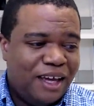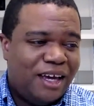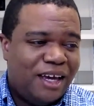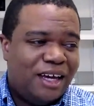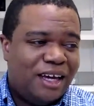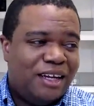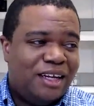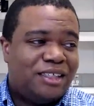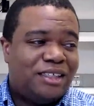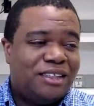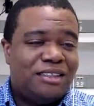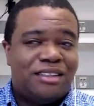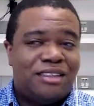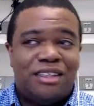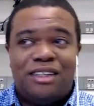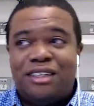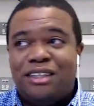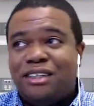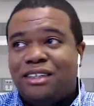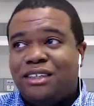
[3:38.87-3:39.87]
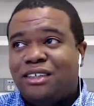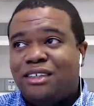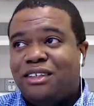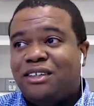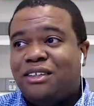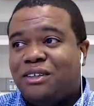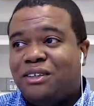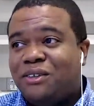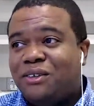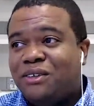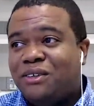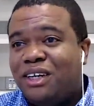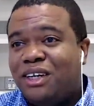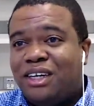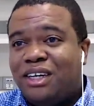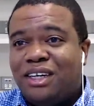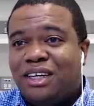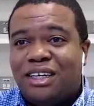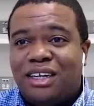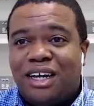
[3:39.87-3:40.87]
And let's just say, you know,
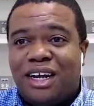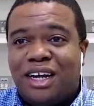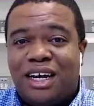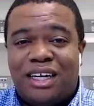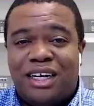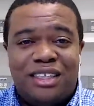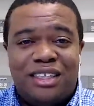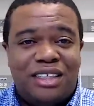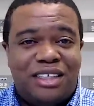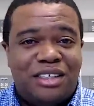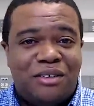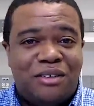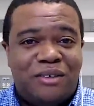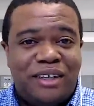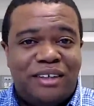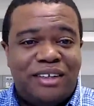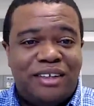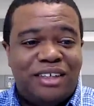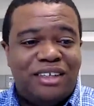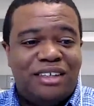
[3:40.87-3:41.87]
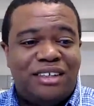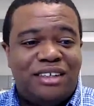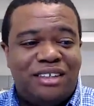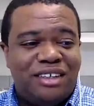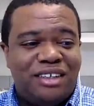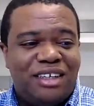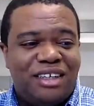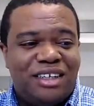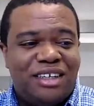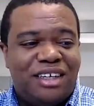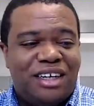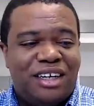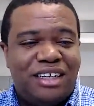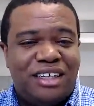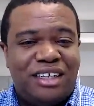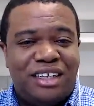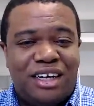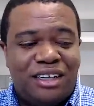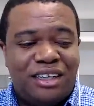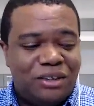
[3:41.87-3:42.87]
guys, you're wearing a
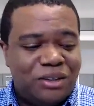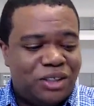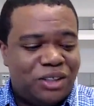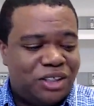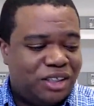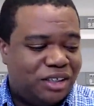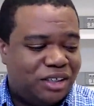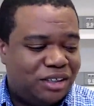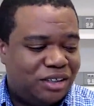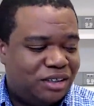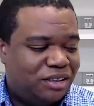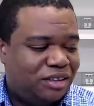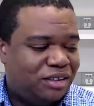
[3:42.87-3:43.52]
yellow shirt,